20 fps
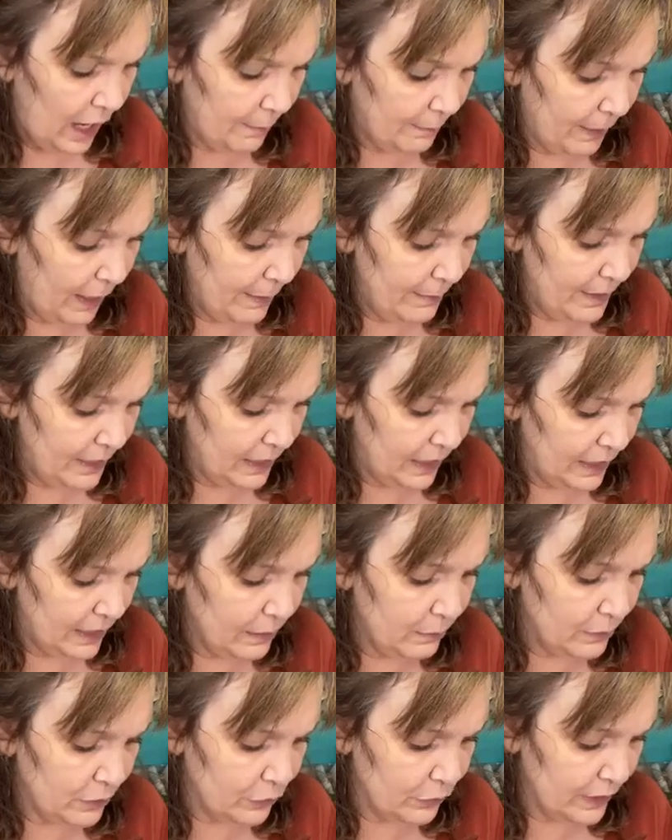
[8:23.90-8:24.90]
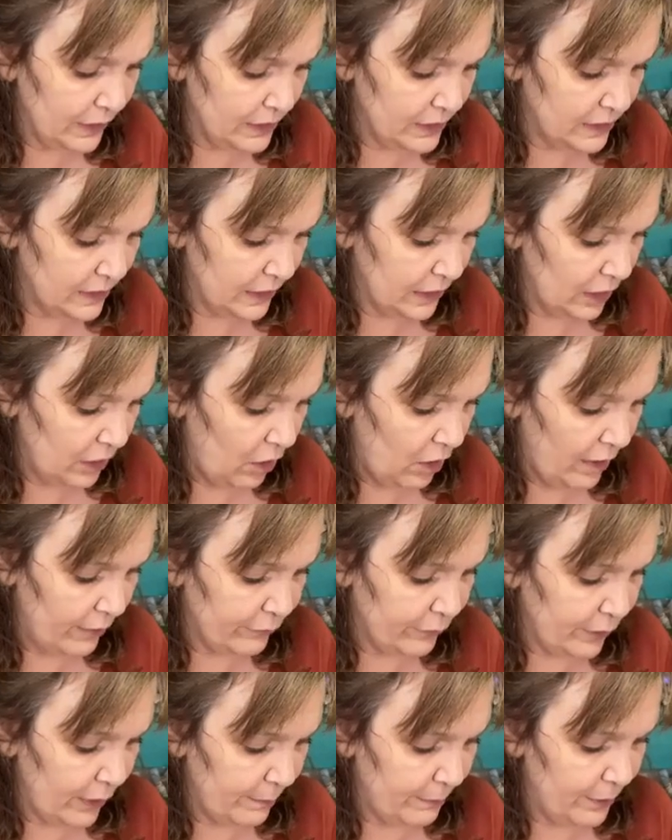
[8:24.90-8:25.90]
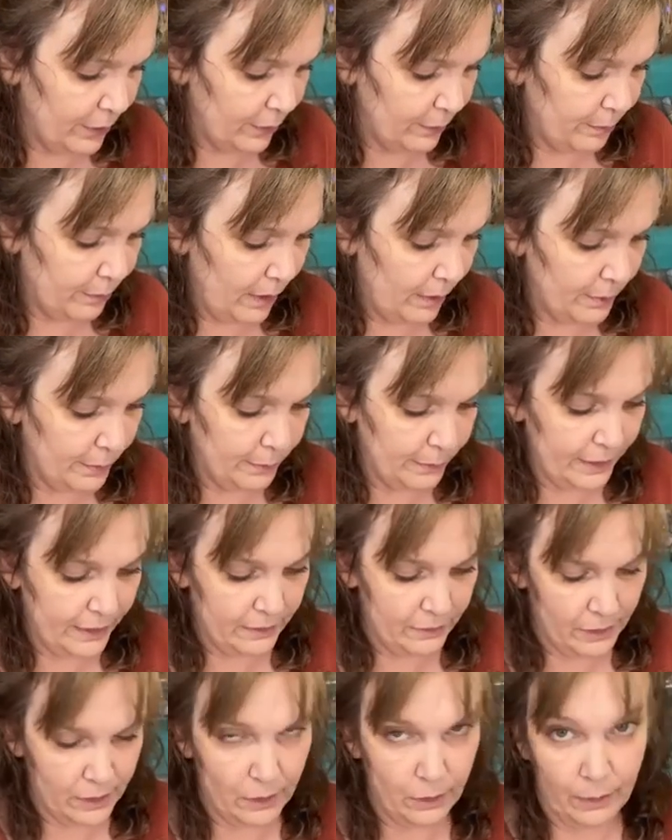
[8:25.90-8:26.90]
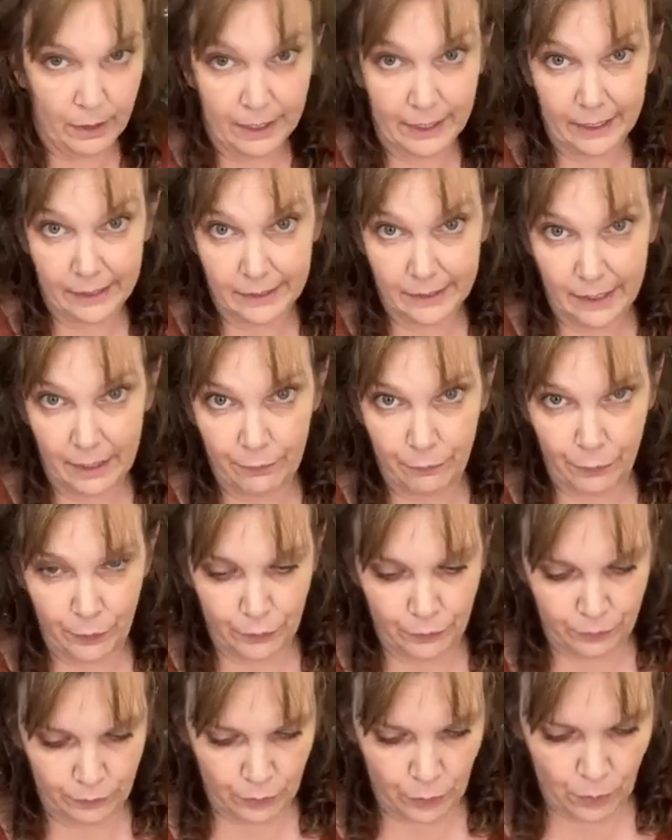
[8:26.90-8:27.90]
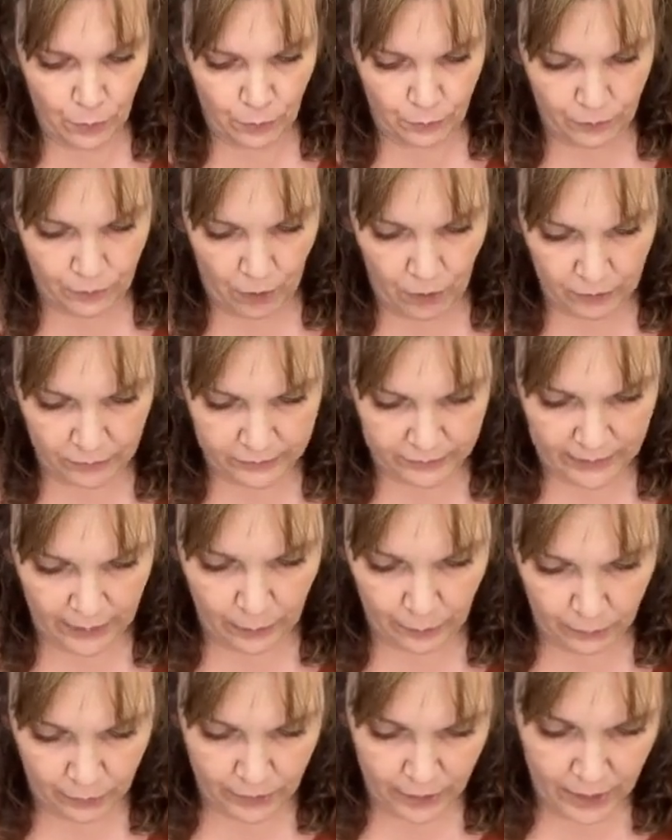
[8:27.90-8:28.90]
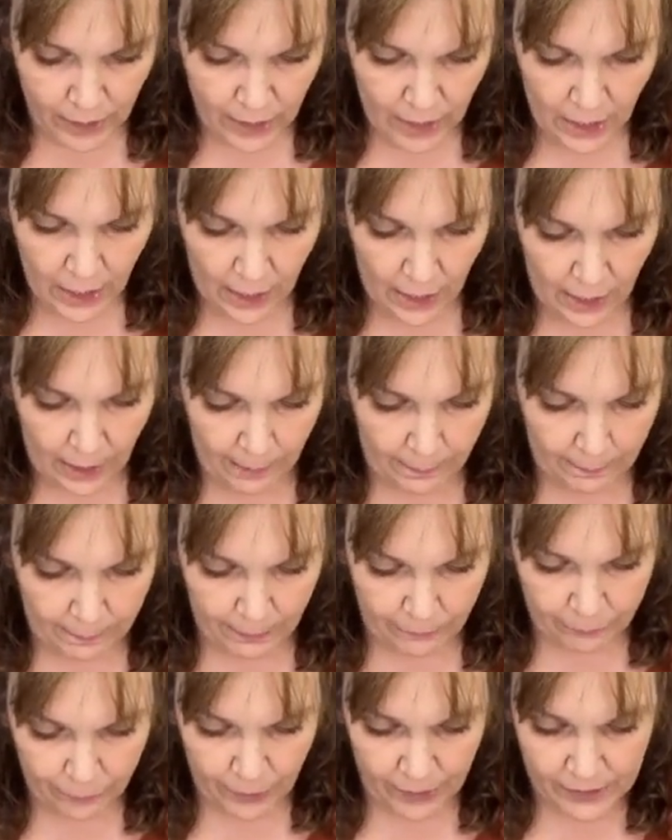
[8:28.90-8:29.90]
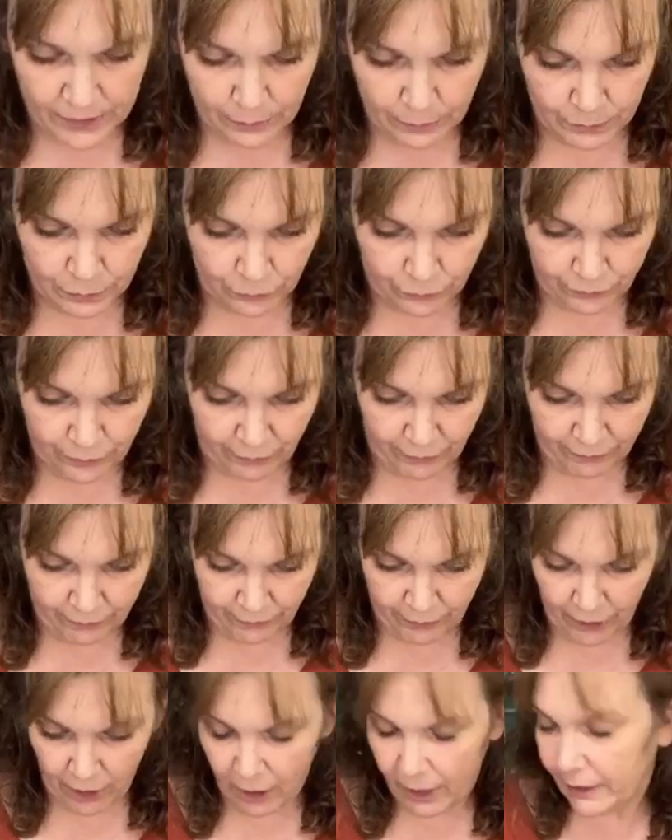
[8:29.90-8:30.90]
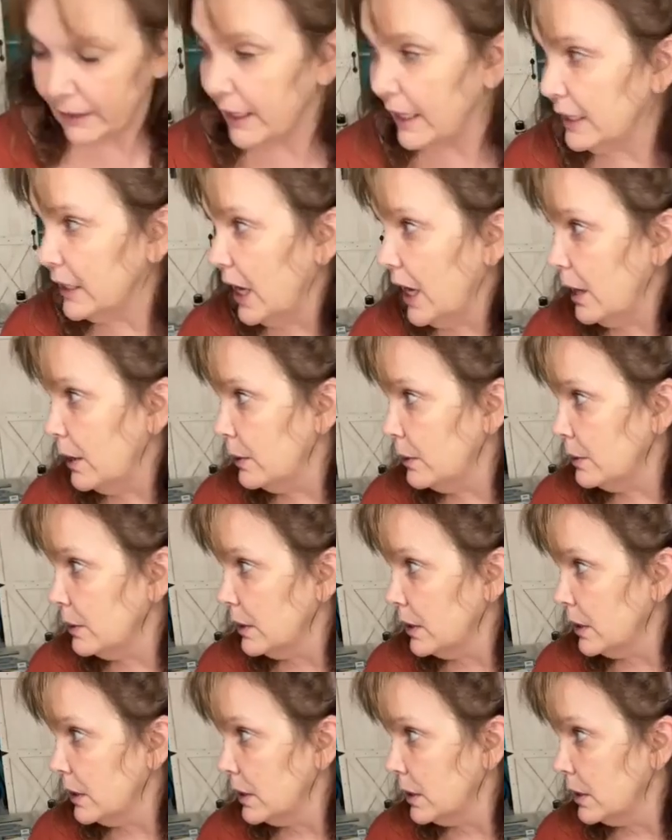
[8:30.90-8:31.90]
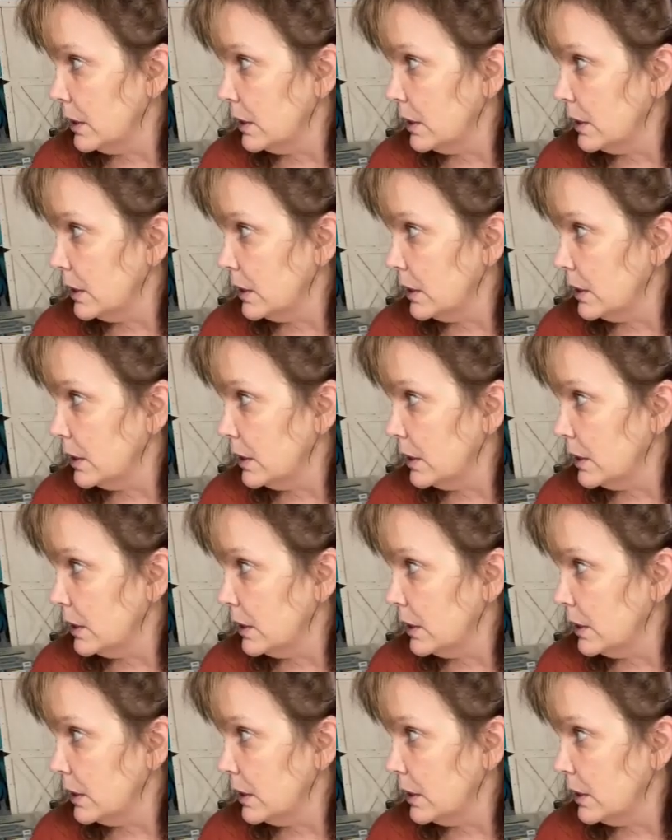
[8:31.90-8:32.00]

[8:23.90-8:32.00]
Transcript: I mean, like it was really stinking hot for up here. Probably, you know, a nice day for you all south. But for us, it was very, very hot. Hello?